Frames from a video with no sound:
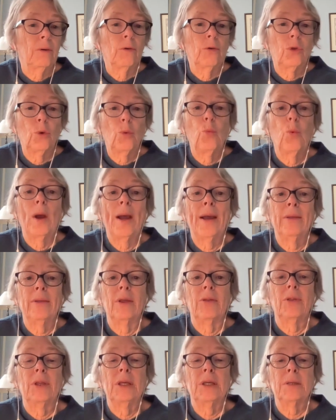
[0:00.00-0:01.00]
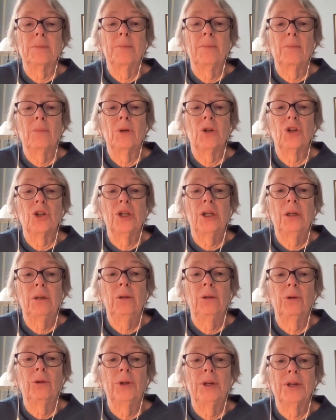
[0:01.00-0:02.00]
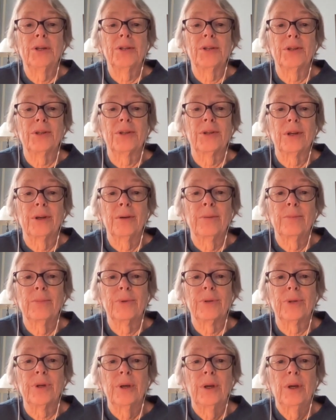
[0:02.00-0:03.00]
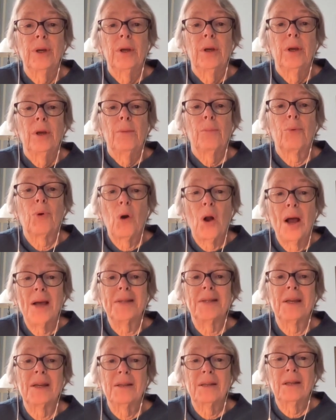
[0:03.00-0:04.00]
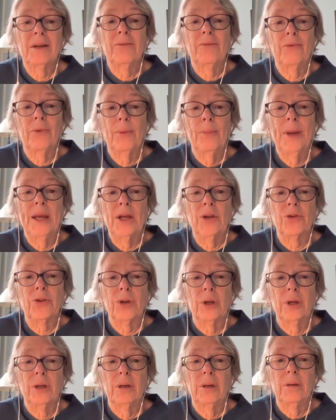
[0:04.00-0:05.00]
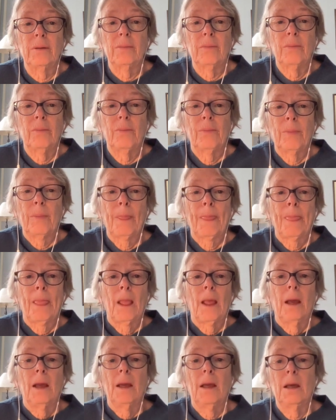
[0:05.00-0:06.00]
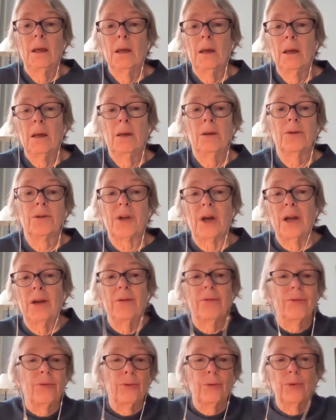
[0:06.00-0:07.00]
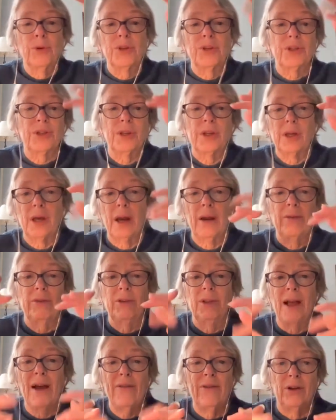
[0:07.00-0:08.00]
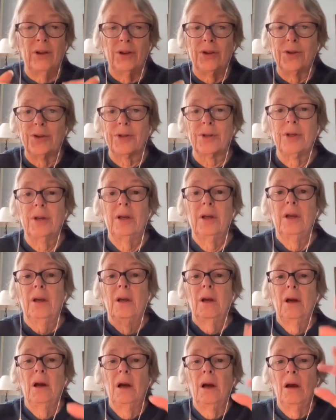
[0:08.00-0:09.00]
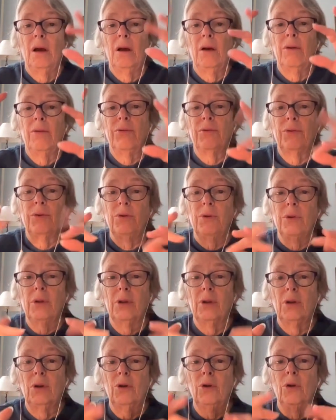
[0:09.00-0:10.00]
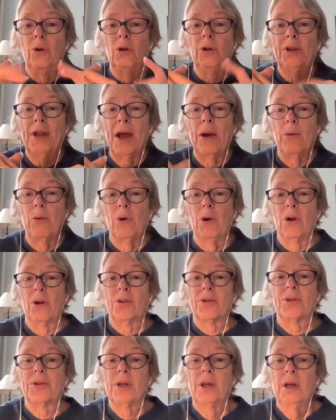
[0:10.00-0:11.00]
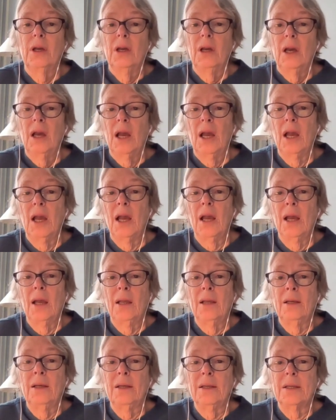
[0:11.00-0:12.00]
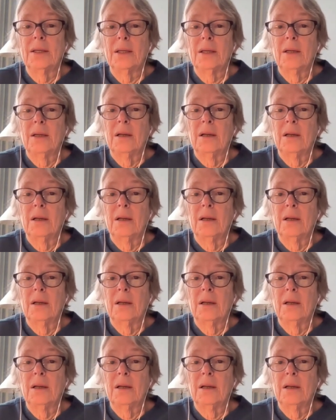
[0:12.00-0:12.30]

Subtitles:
the way that these machine learning systems process information is kind of through a set of levels of the neural networks. And